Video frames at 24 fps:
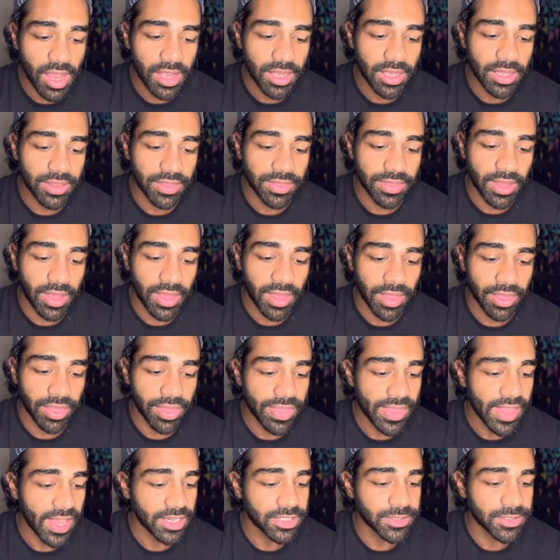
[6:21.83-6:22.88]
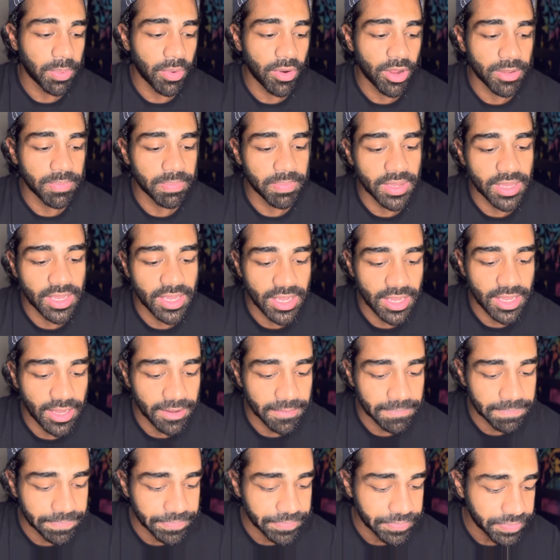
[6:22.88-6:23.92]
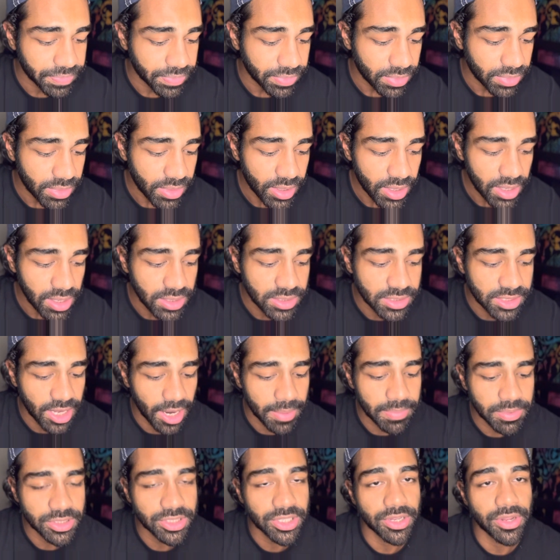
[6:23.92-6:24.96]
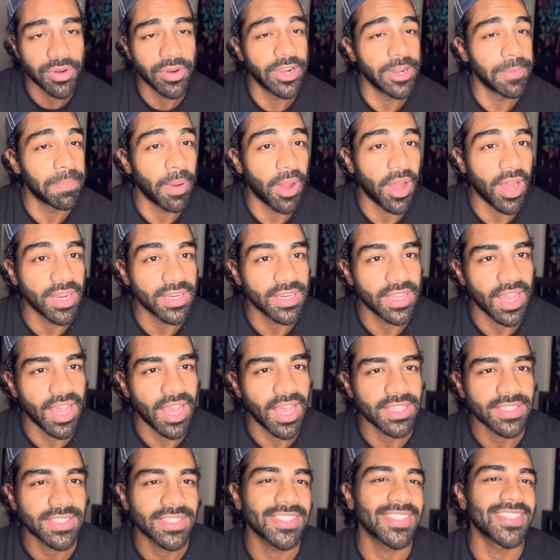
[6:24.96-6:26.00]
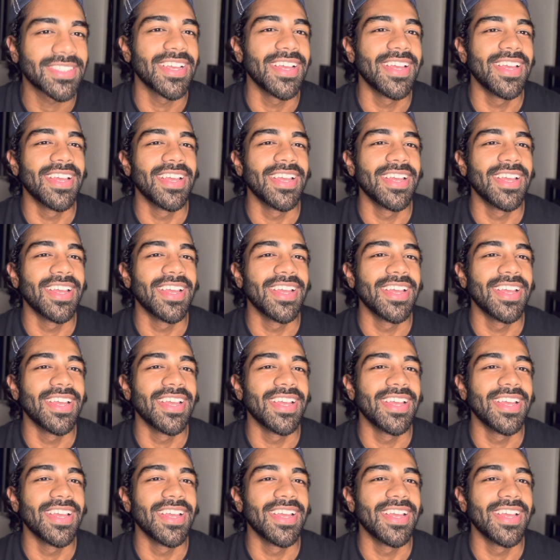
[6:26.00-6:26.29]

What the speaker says: The next point being cybersecurity podcasts.